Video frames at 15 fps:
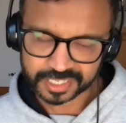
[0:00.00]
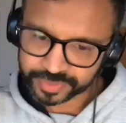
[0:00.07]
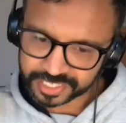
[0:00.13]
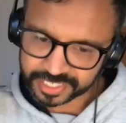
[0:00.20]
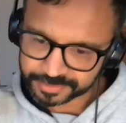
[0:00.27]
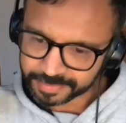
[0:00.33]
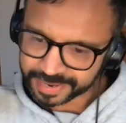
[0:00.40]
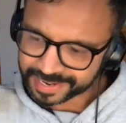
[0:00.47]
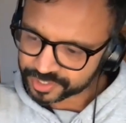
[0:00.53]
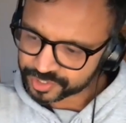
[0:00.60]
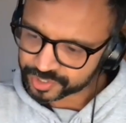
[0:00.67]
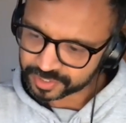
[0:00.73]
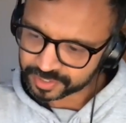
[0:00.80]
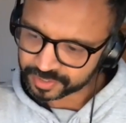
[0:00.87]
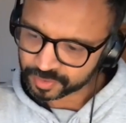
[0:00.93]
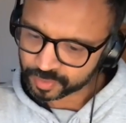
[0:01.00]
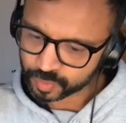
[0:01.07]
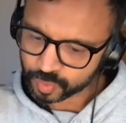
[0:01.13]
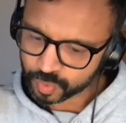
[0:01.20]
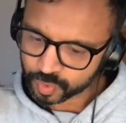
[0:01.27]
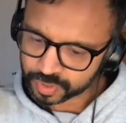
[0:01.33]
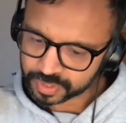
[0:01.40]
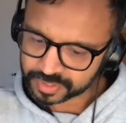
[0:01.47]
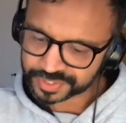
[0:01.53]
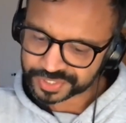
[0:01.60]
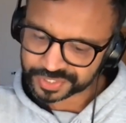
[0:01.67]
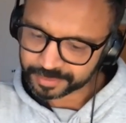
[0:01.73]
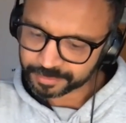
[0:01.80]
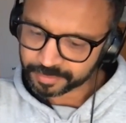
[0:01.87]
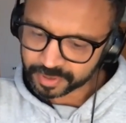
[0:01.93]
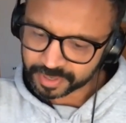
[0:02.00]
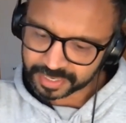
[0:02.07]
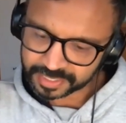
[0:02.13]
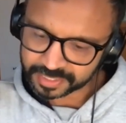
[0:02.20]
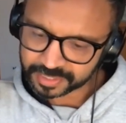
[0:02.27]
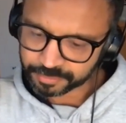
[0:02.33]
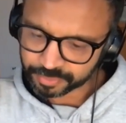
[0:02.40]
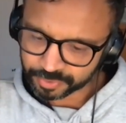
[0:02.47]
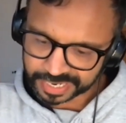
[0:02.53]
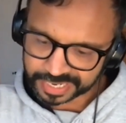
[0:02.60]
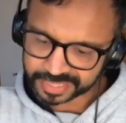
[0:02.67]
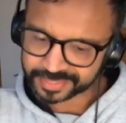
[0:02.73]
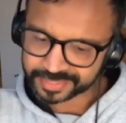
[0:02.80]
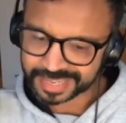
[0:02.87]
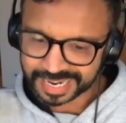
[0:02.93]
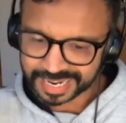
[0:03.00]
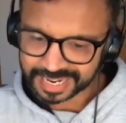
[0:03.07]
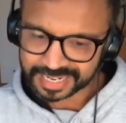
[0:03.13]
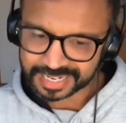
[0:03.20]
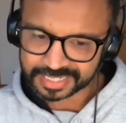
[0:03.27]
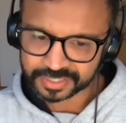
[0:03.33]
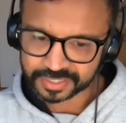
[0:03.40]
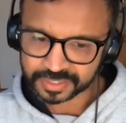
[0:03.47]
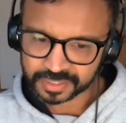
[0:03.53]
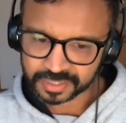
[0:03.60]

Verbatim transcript: these major organs in the body, the brain, the heart,